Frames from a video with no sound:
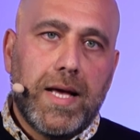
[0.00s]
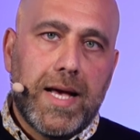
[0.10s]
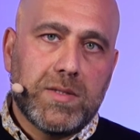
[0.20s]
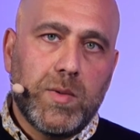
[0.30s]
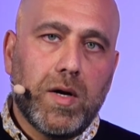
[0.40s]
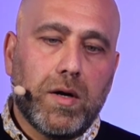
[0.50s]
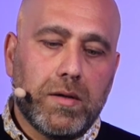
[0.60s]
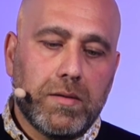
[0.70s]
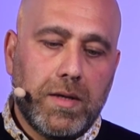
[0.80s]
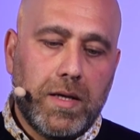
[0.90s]
as we
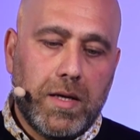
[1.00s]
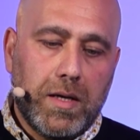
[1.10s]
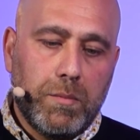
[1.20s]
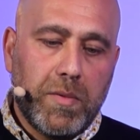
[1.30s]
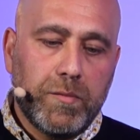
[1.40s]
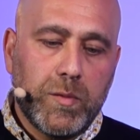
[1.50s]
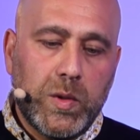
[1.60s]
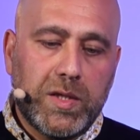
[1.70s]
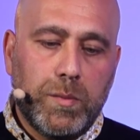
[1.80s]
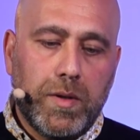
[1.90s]
are
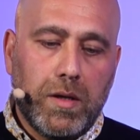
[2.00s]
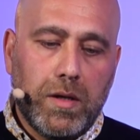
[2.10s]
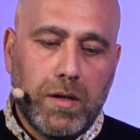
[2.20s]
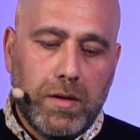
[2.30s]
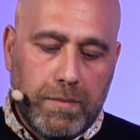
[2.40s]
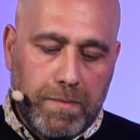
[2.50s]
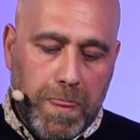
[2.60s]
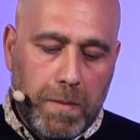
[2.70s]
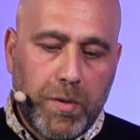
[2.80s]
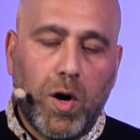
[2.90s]
with
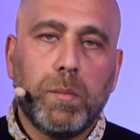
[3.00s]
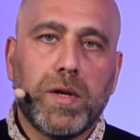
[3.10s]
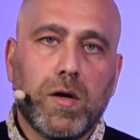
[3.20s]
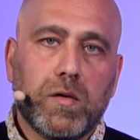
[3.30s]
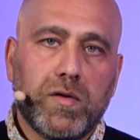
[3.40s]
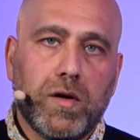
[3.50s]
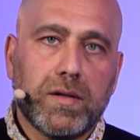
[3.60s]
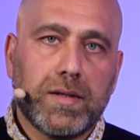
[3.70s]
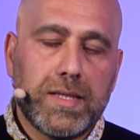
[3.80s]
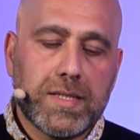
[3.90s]
Bra
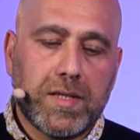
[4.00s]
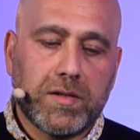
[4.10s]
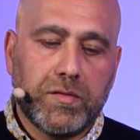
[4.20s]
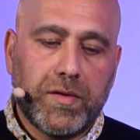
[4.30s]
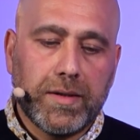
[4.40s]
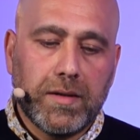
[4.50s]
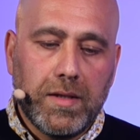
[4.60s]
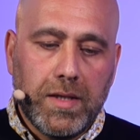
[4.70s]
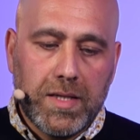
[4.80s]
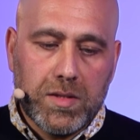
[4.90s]
Miljöval, that is certified
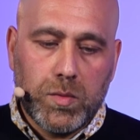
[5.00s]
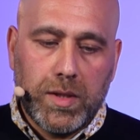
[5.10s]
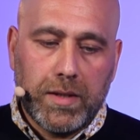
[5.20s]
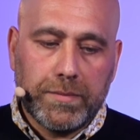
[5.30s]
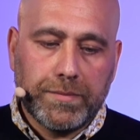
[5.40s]
in Sweden.